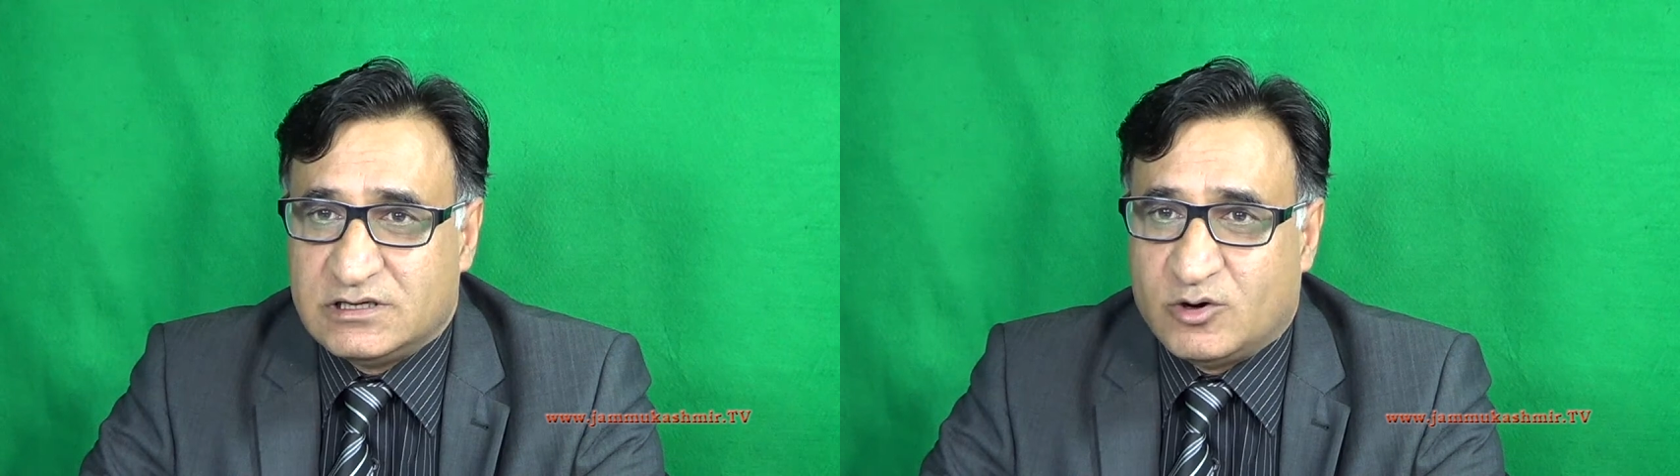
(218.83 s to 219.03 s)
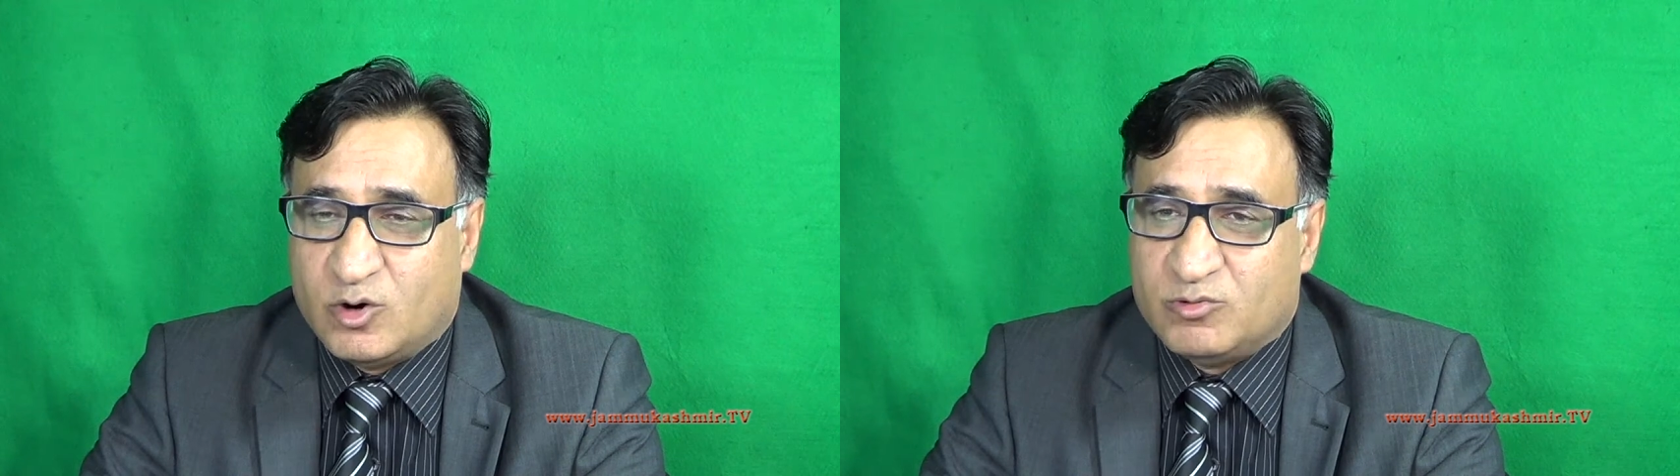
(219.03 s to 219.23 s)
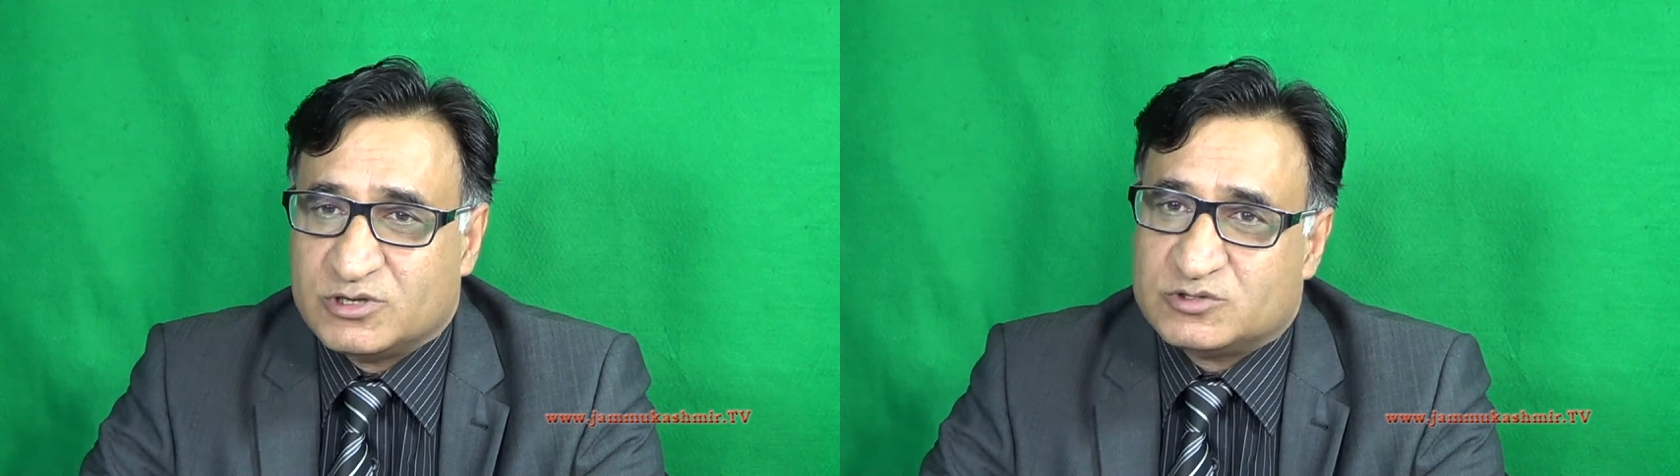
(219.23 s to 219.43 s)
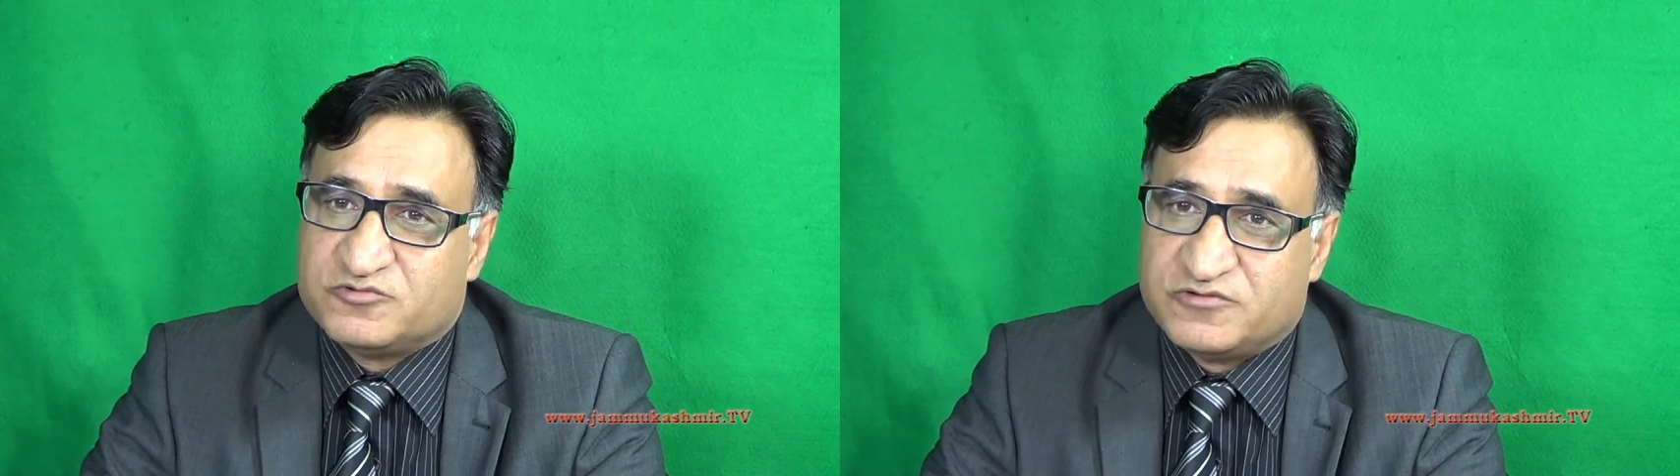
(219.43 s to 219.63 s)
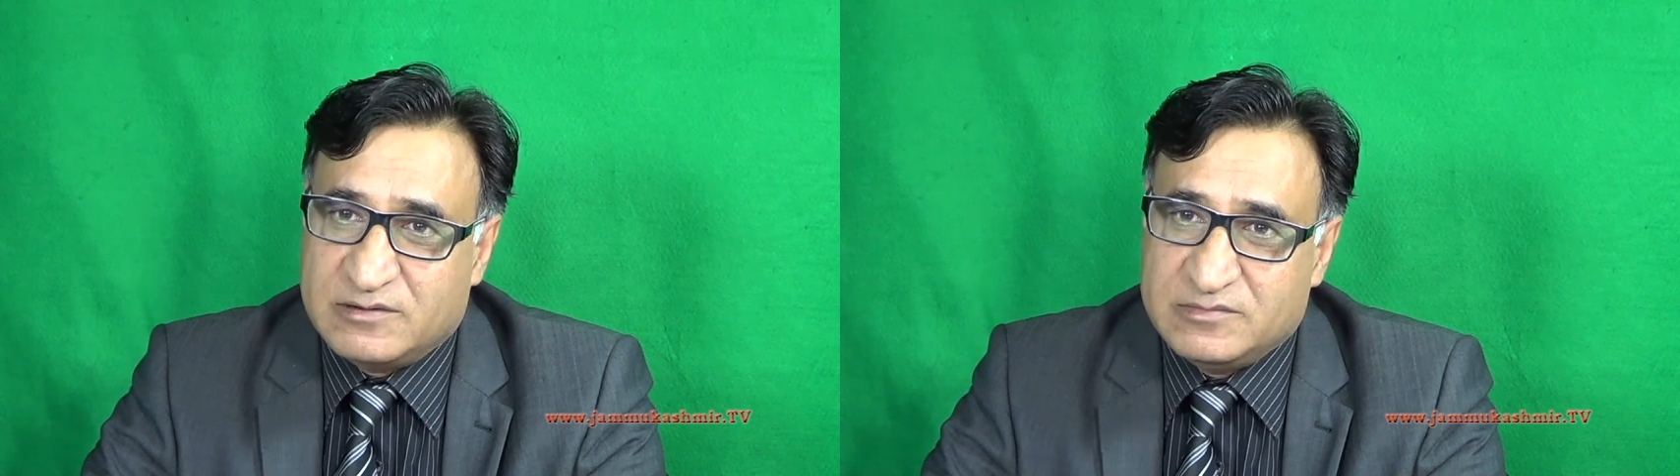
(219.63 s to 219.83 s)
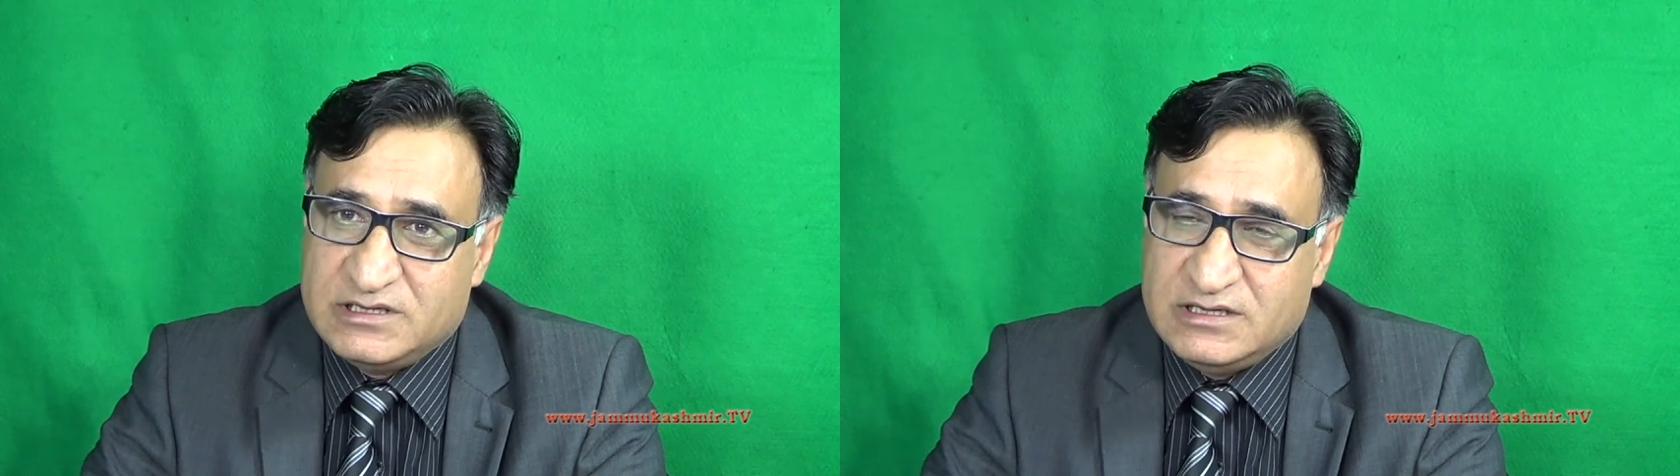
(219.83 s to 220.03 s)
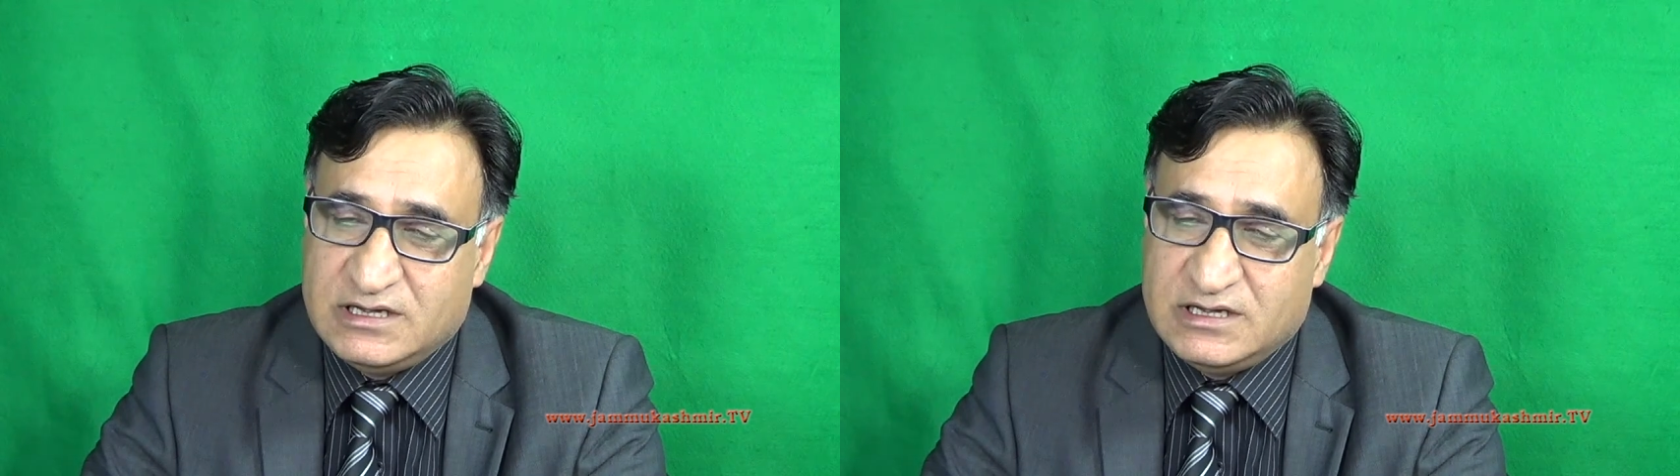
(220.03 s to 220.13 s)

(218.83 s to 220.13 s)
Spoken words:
over to family